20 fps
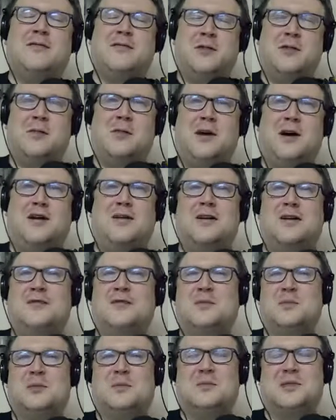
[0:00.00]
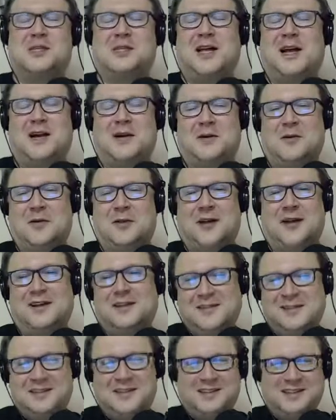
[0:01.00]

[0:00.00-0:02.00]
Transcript: give him some slack on that.